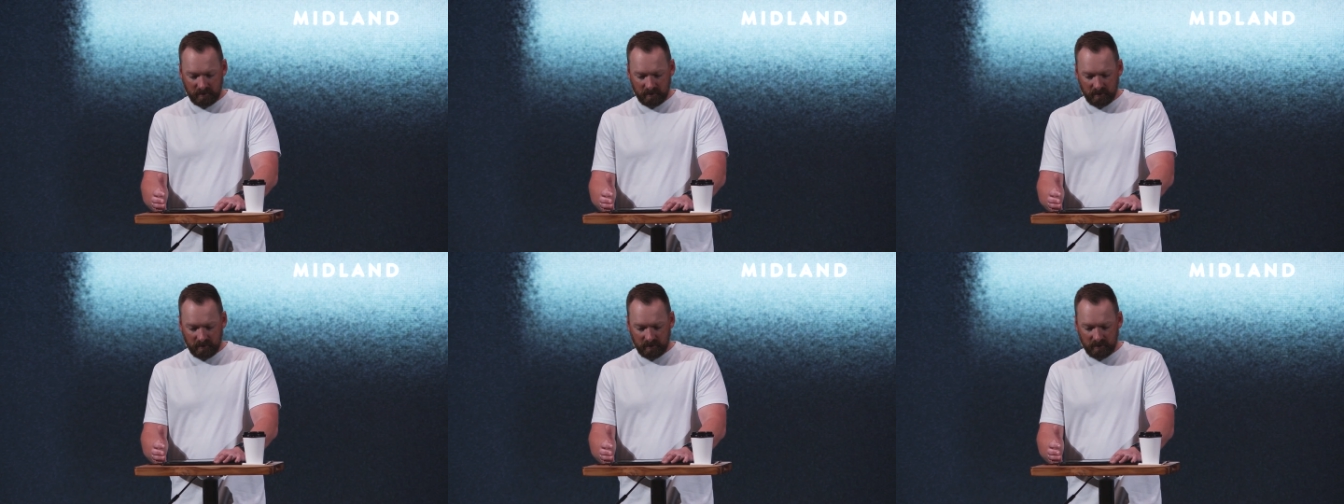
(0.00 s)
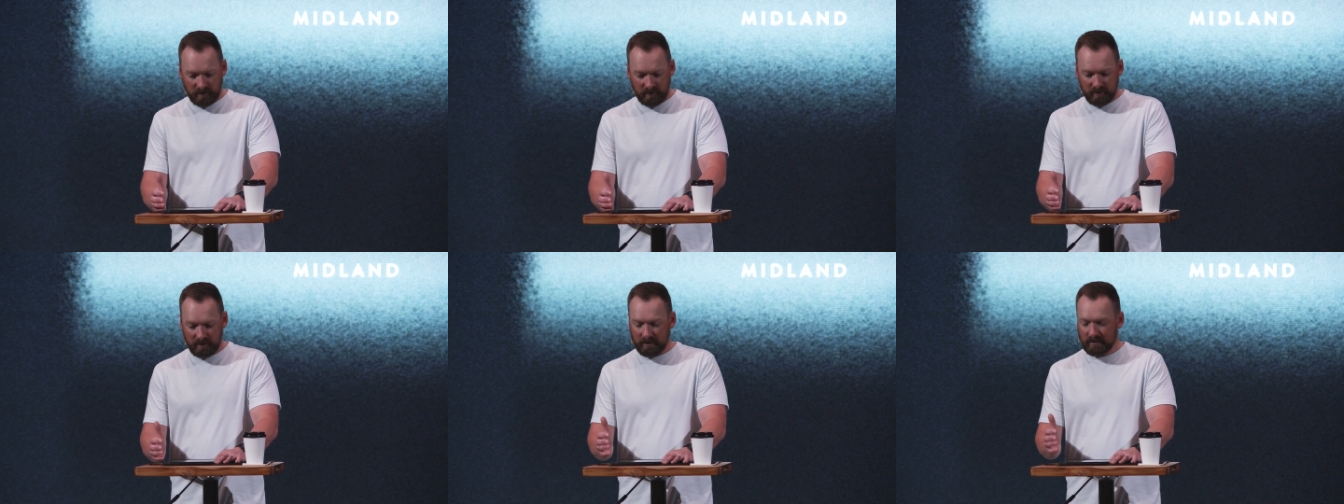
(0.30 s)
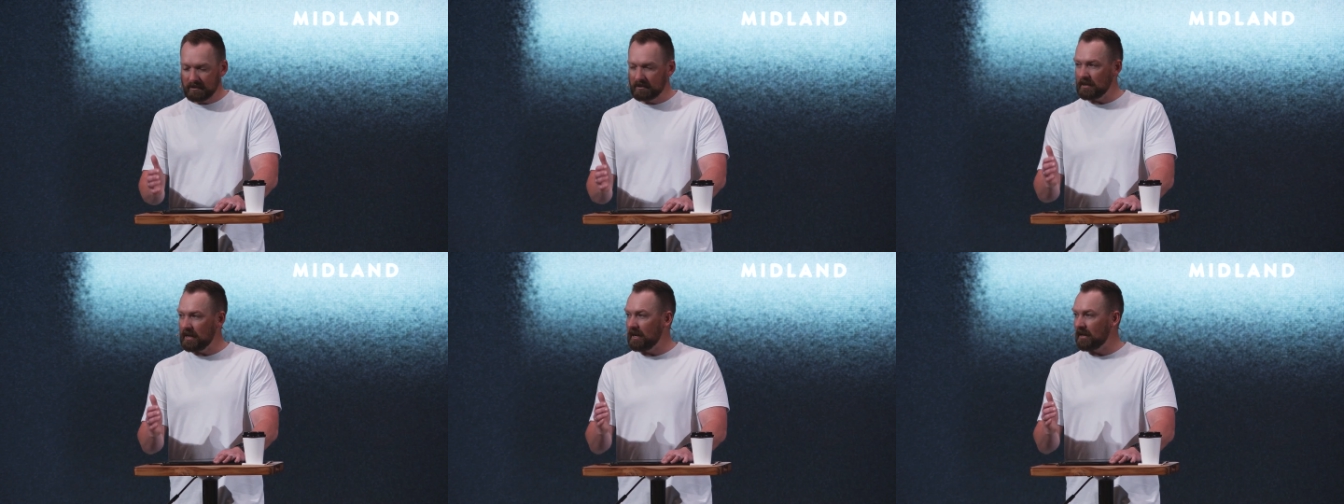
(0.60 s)
He
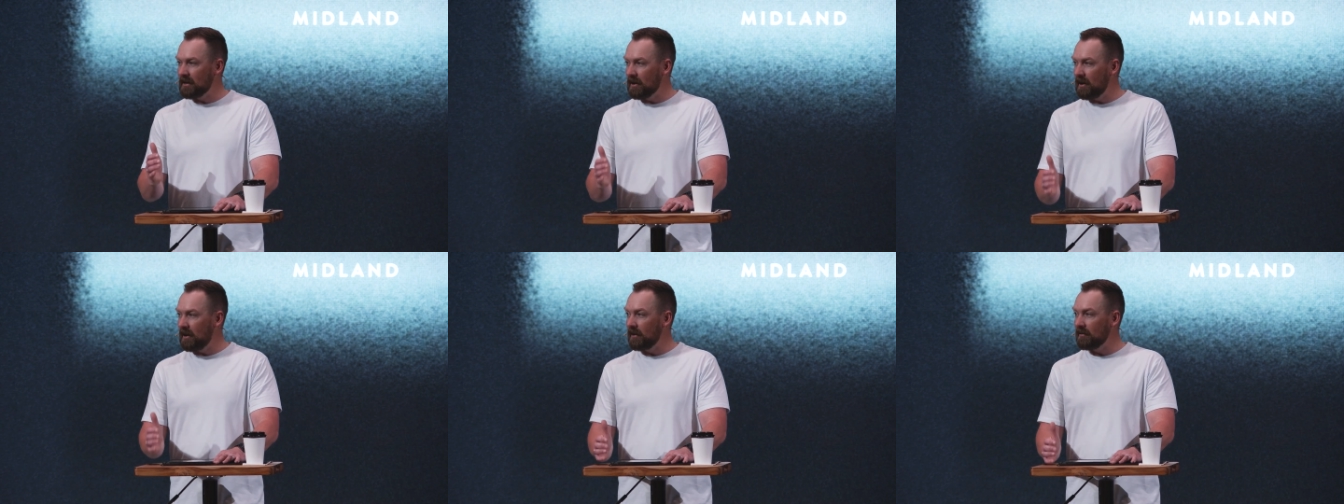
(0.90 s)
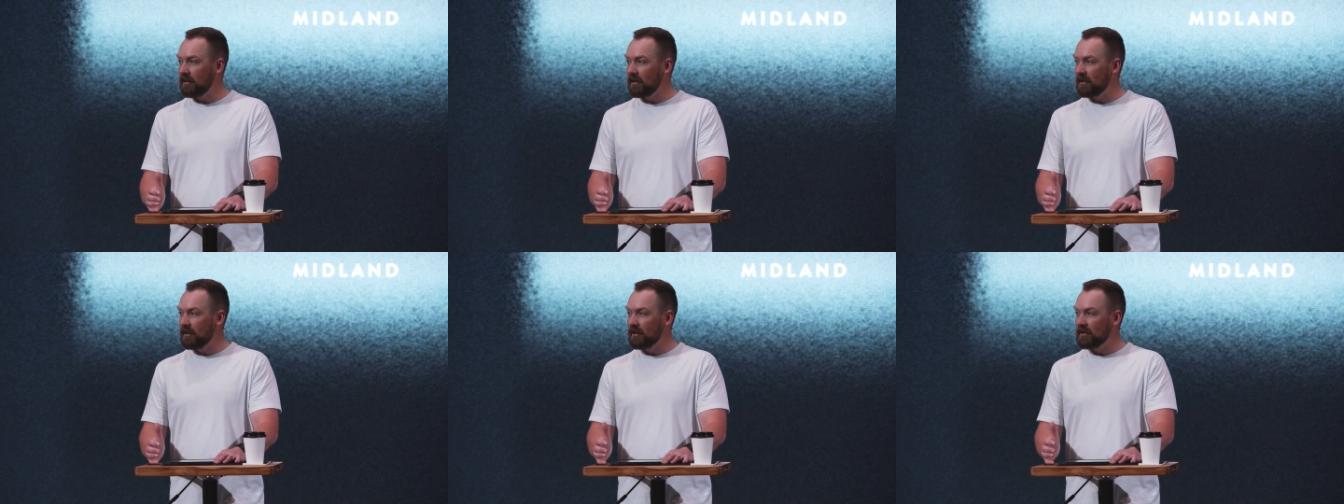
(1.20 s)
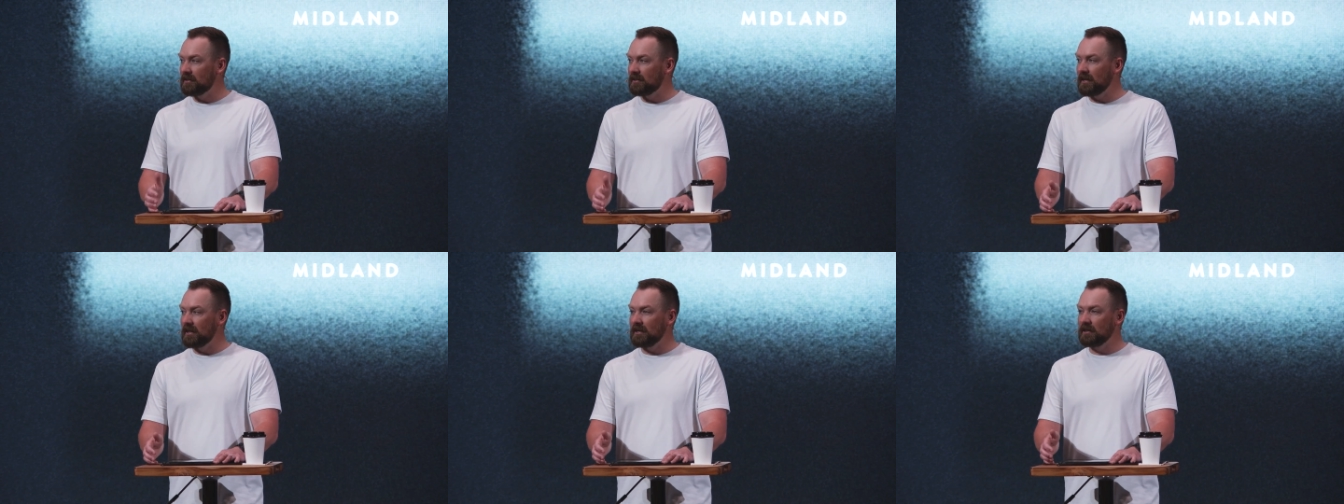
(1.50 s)
is a God that
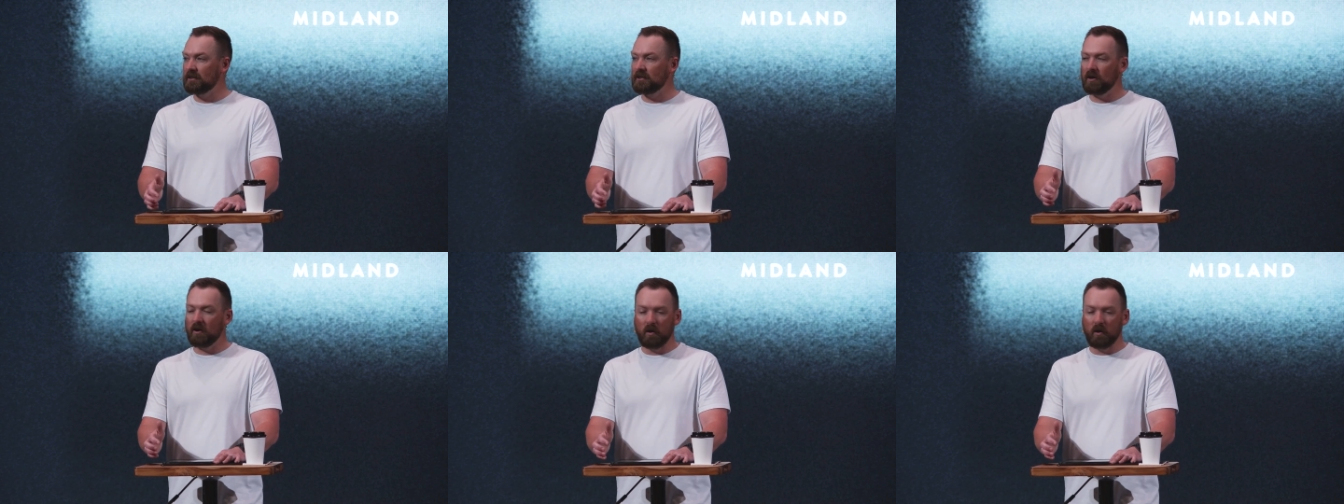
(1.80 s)
does things